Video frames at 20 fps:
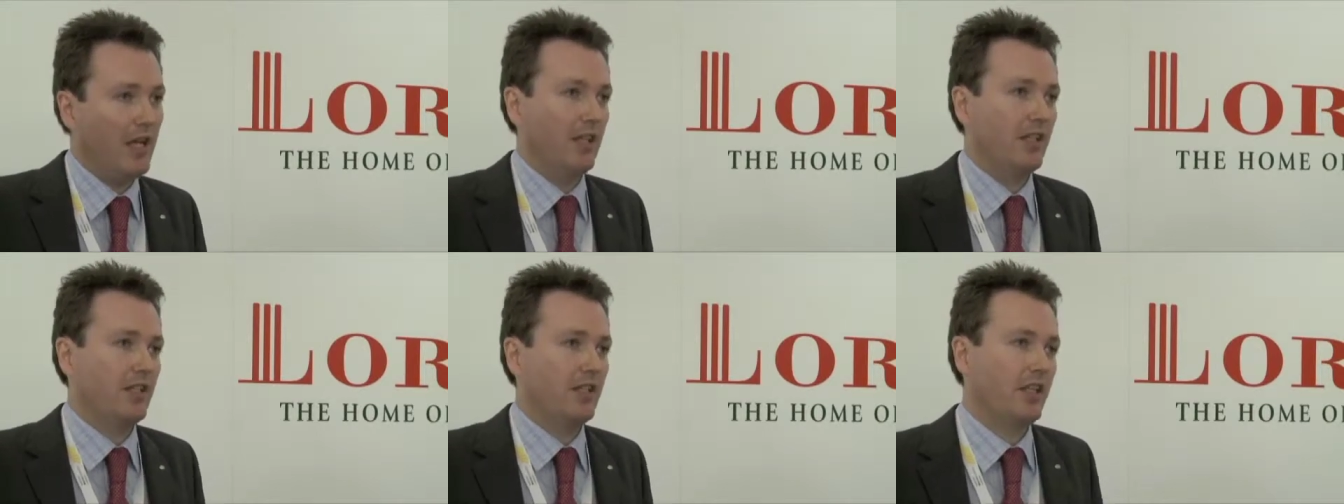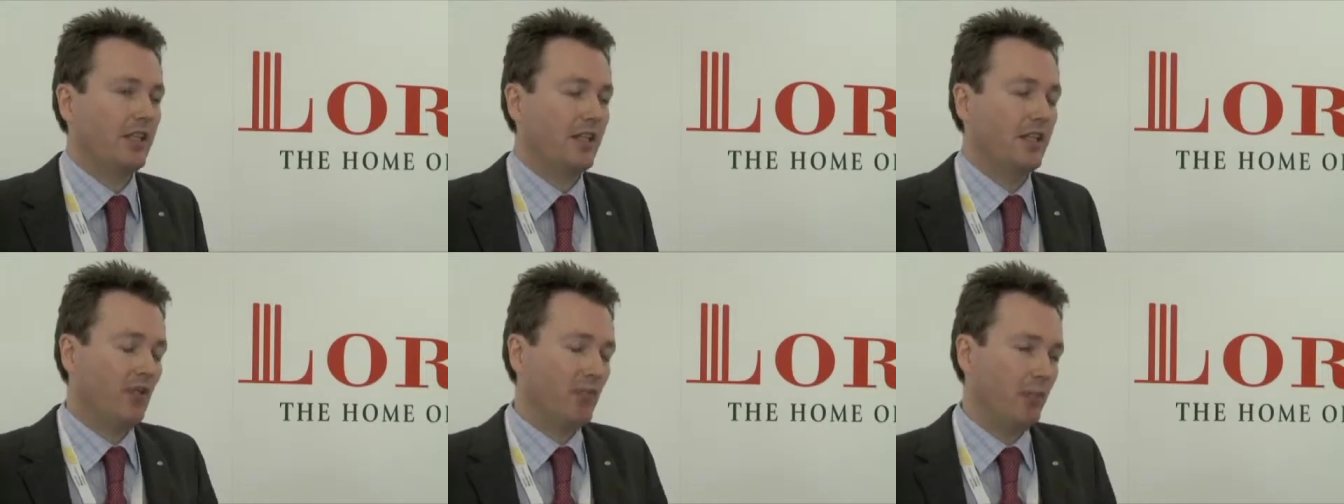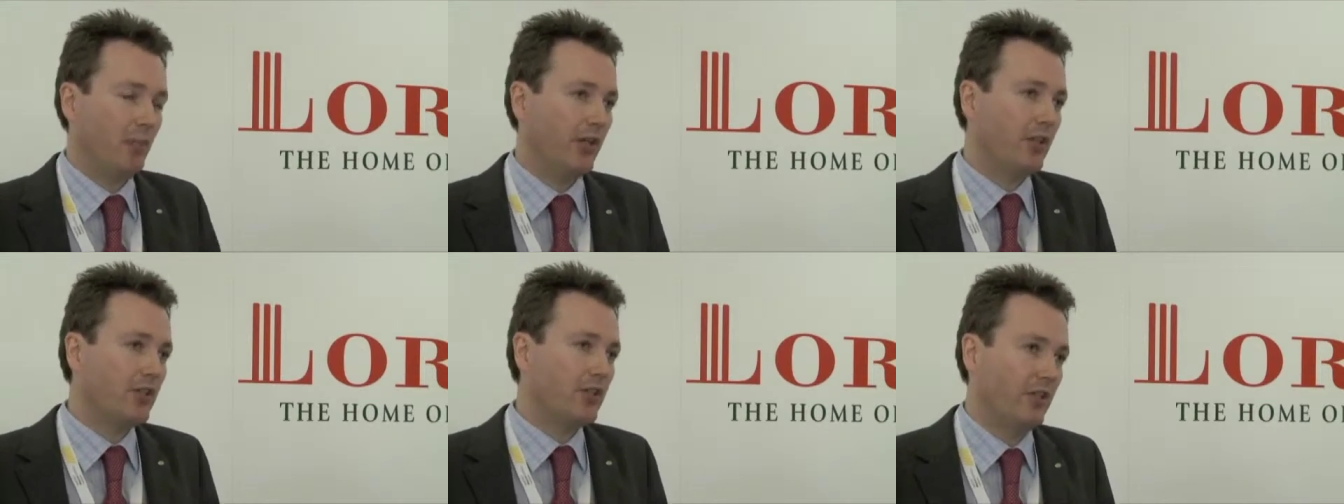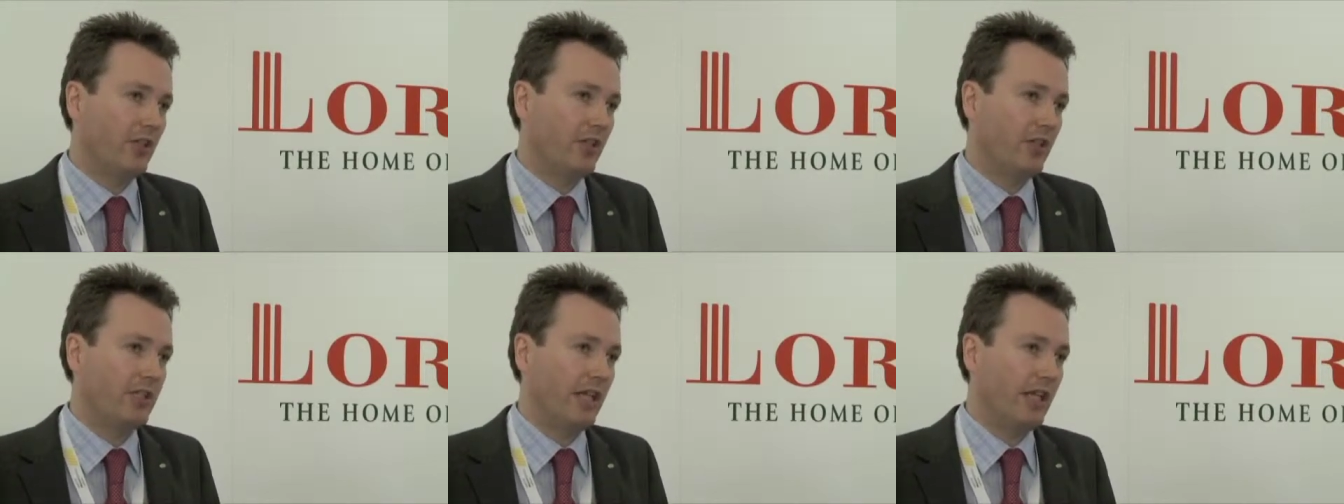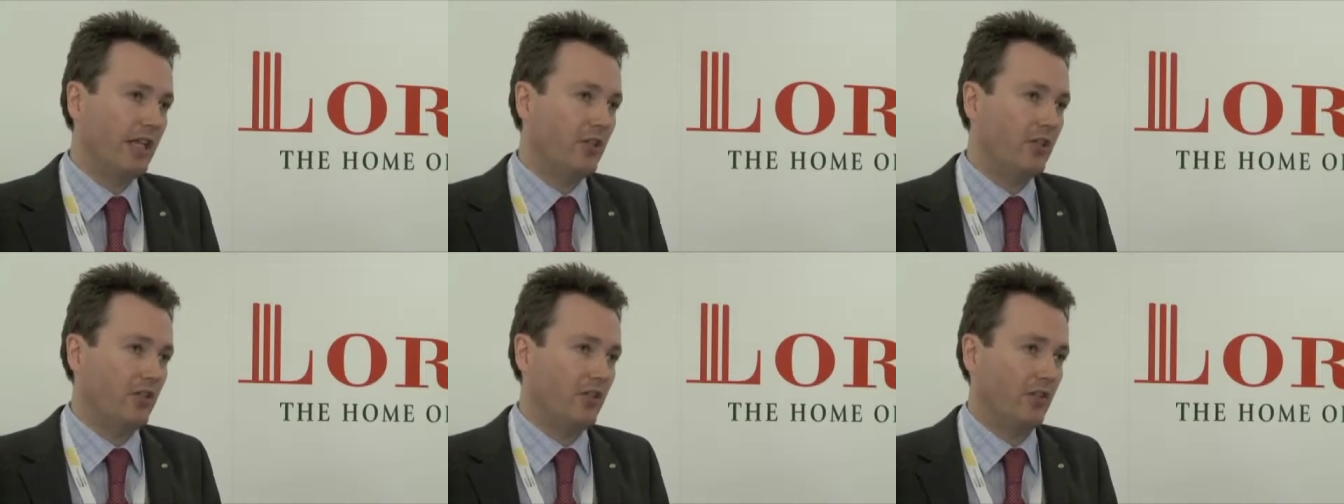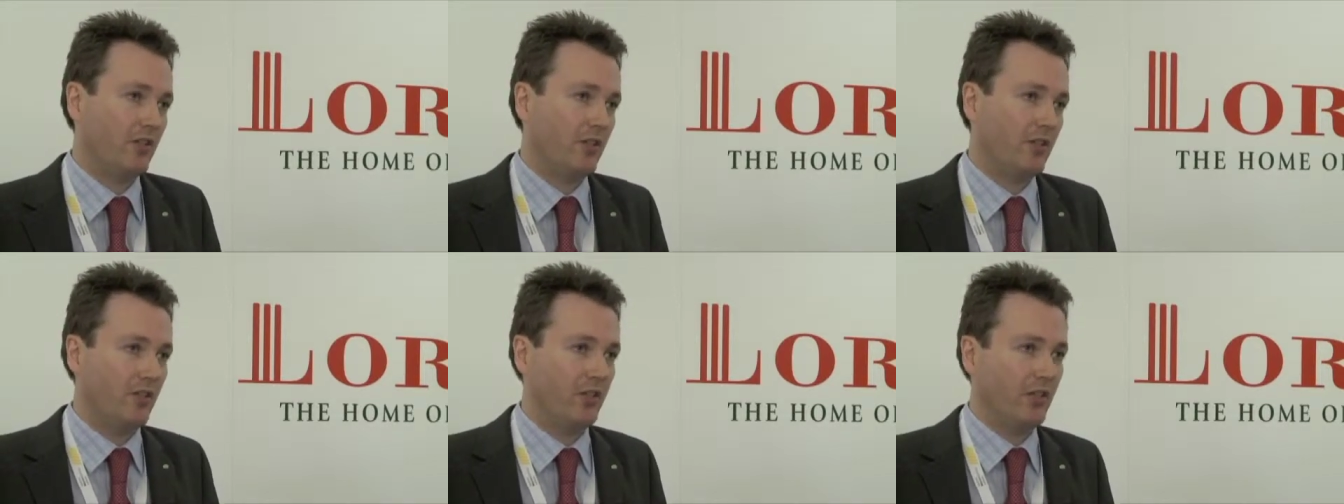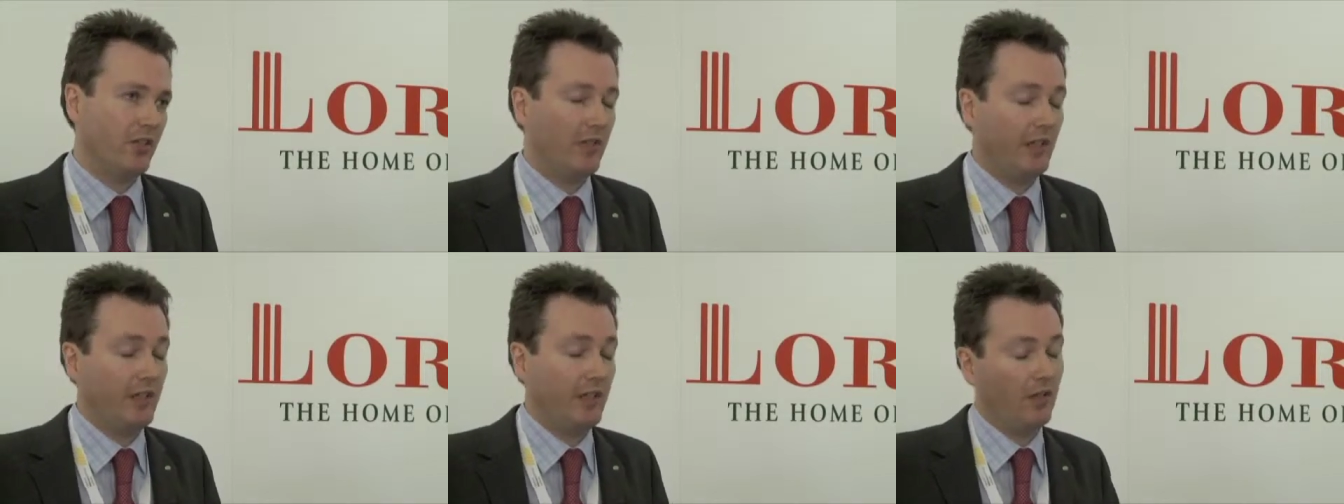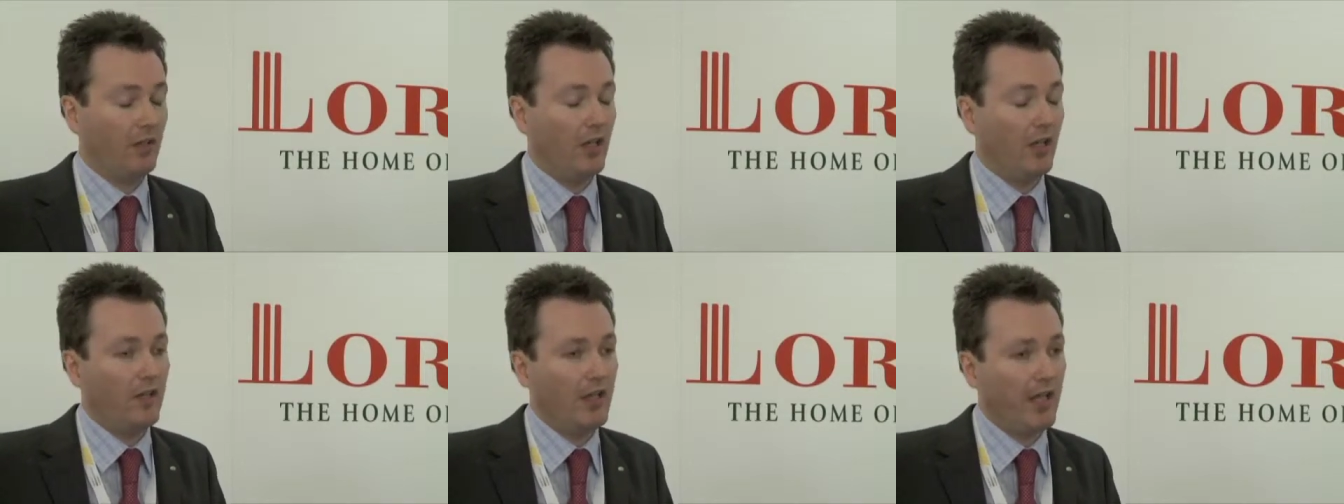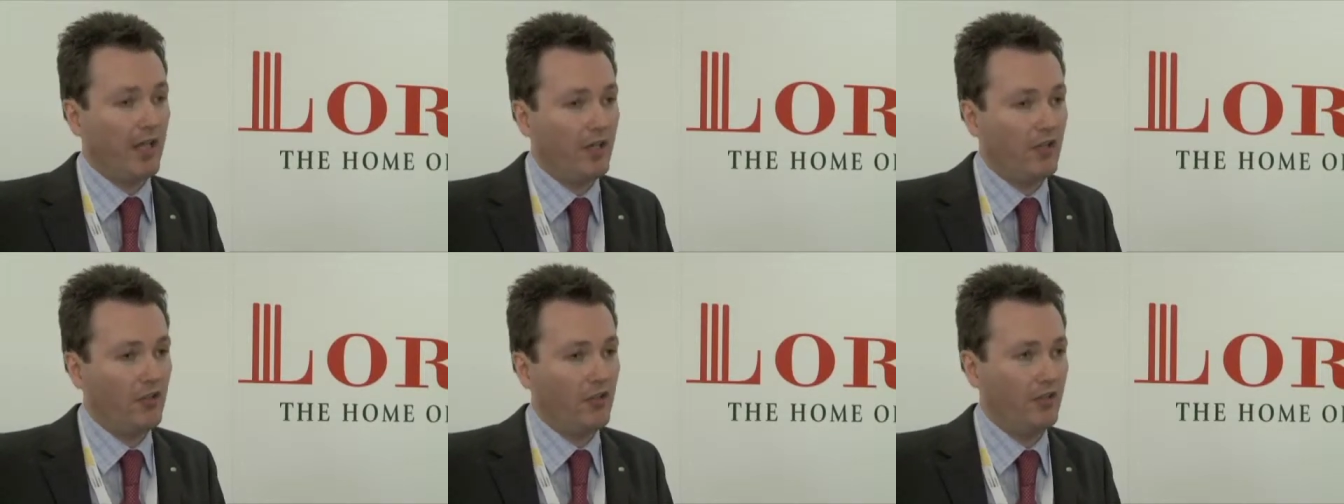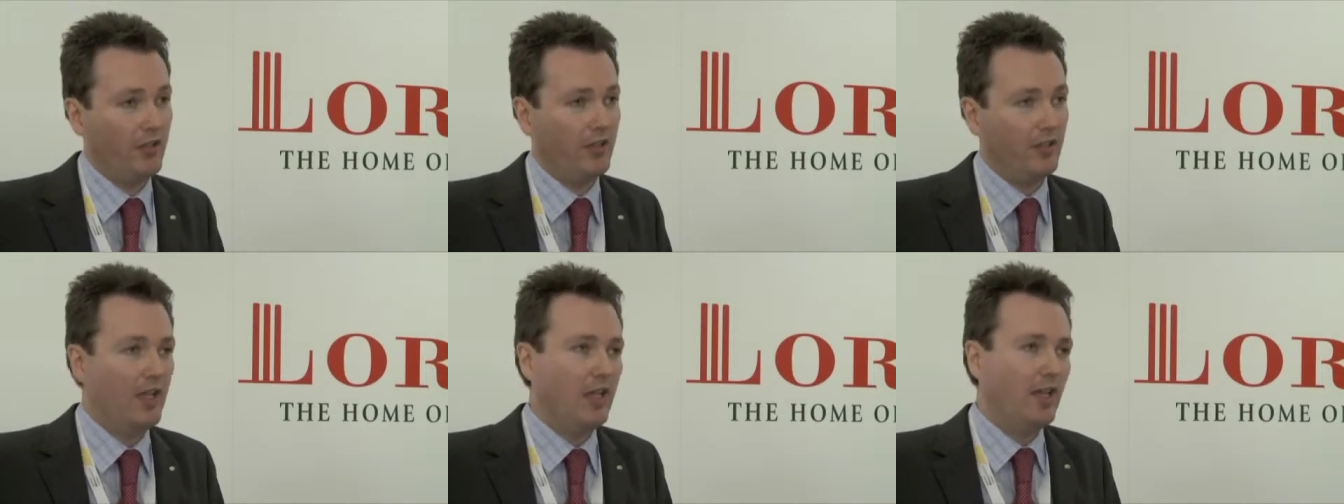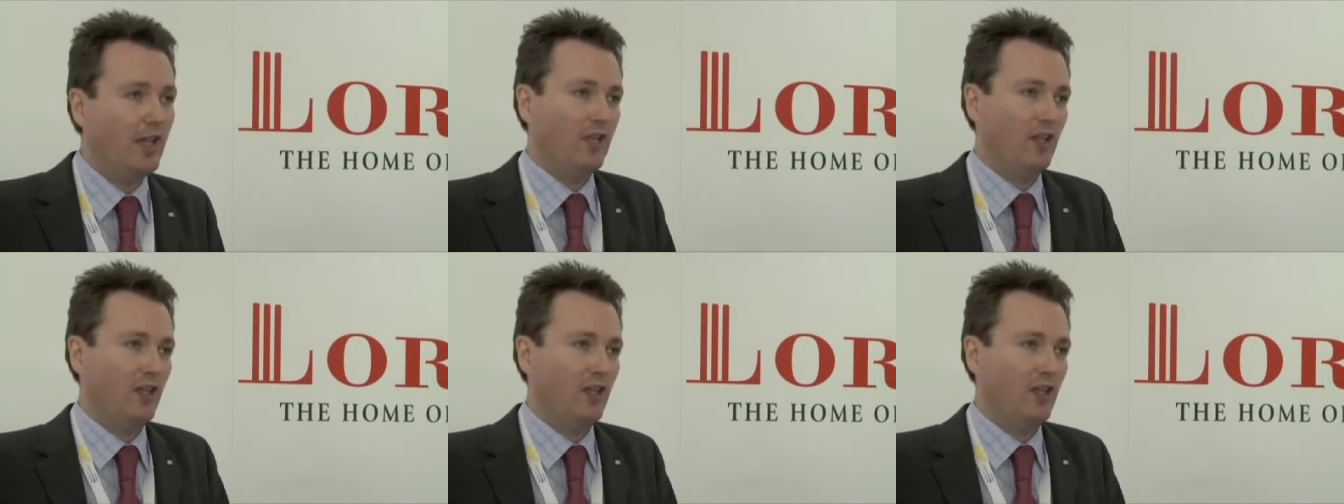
and sending pertinent data such as vehicle location,